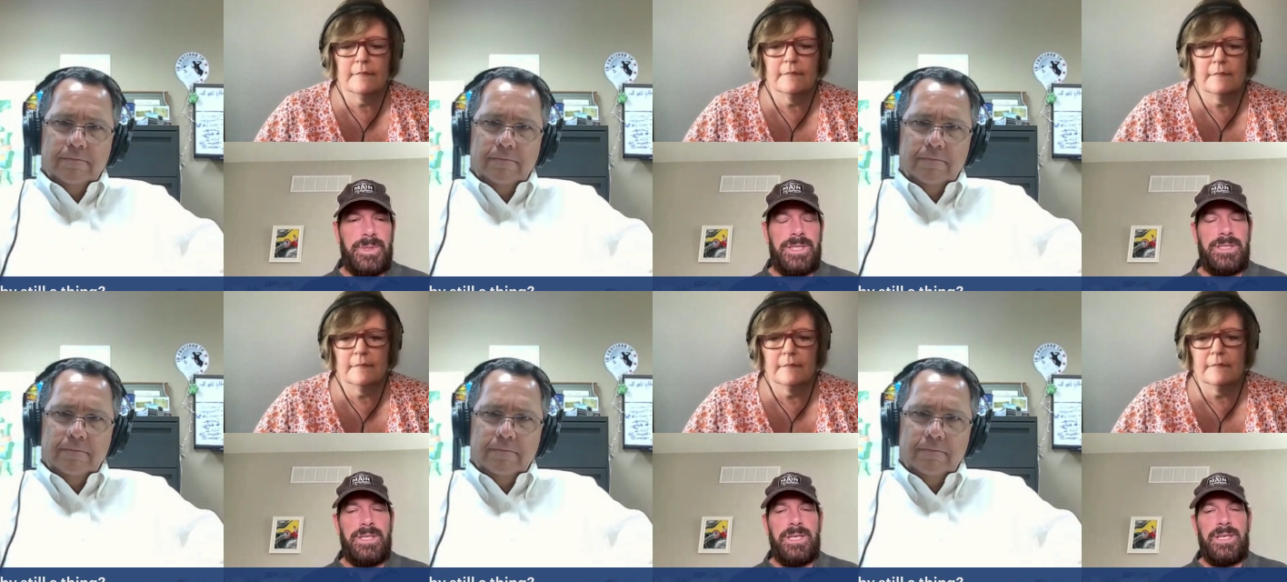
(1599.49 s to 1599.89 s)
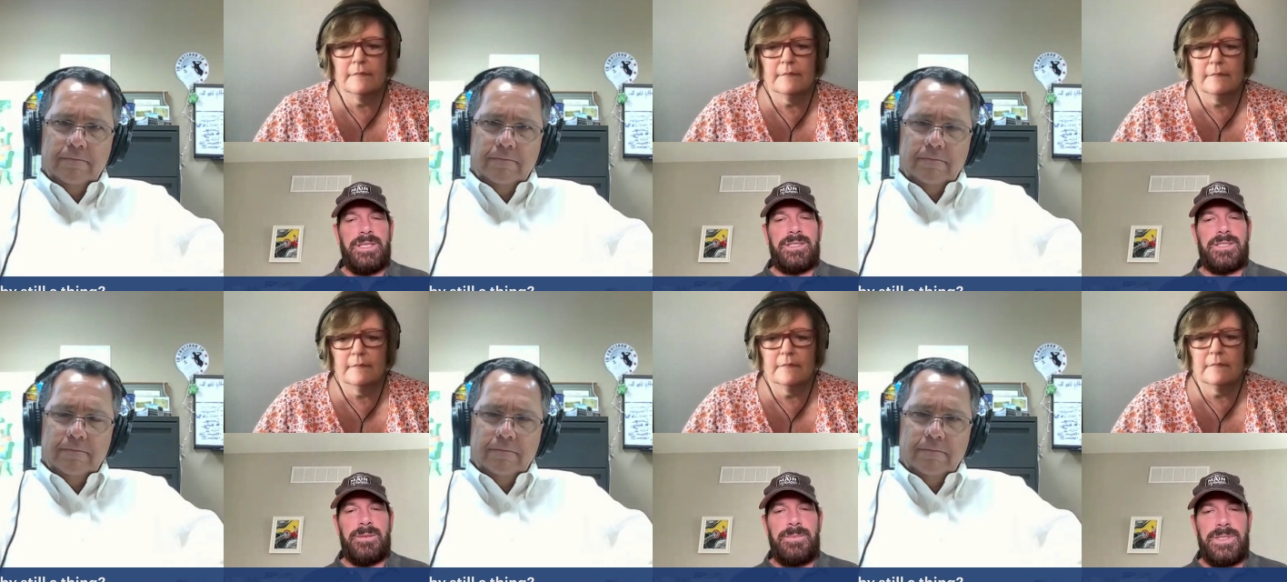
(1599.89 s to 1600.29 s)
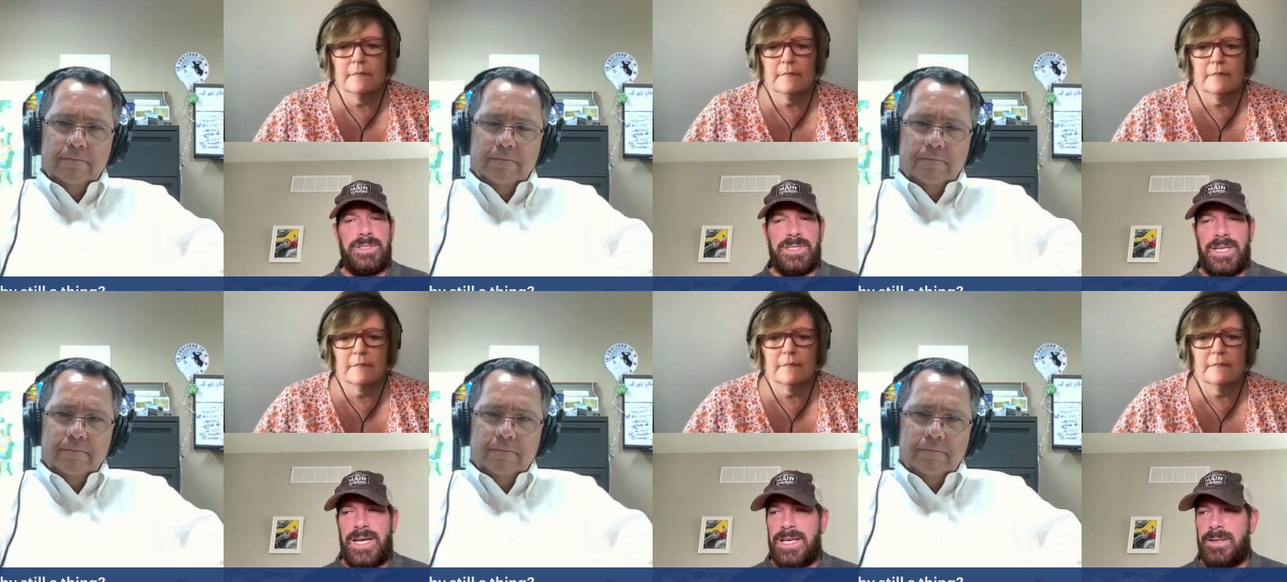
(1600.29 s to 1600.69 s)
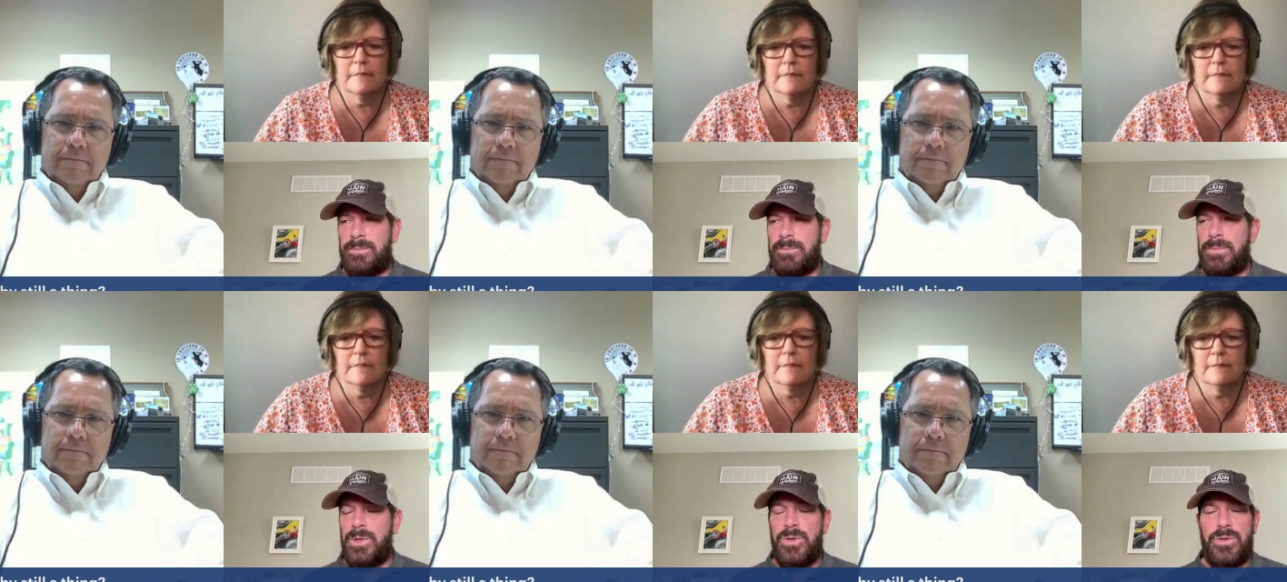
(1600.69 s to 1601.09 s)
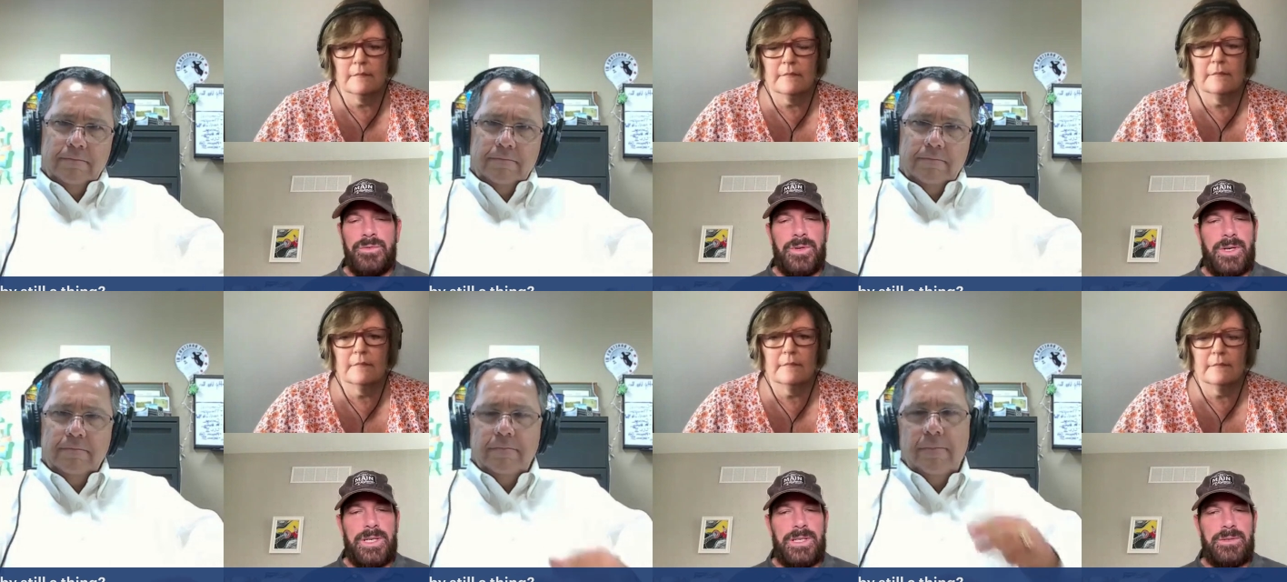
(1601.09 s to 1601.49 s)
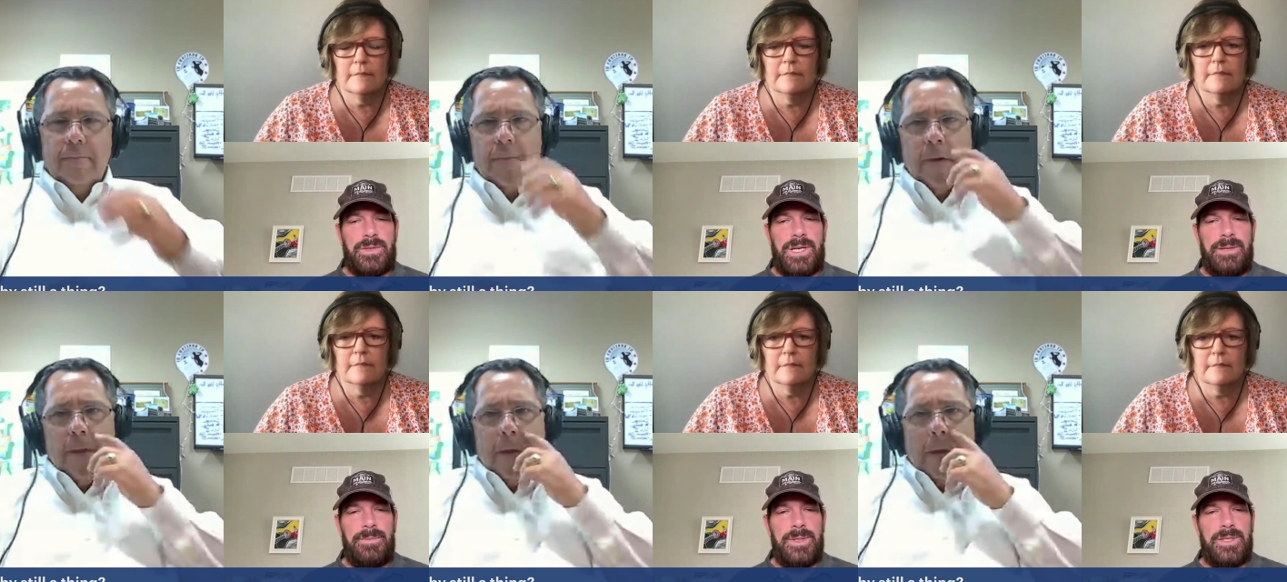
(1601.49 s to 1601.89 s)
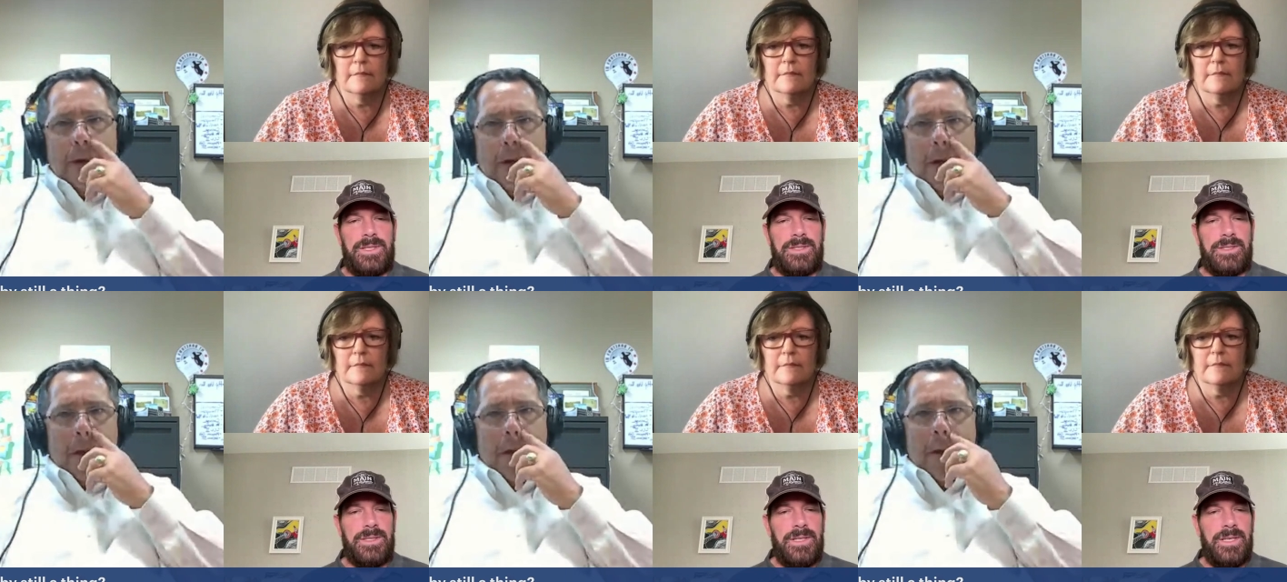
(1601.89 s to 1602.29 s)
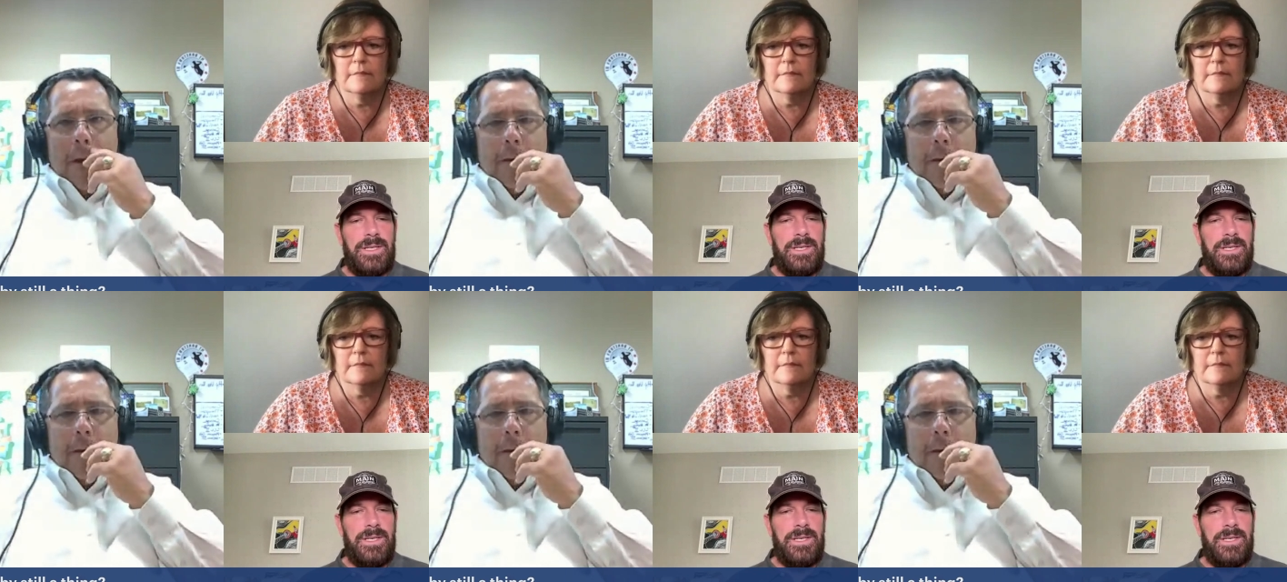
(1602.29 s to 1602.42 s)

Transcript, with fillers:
Speaker 1: But something's got to move on it, right? Because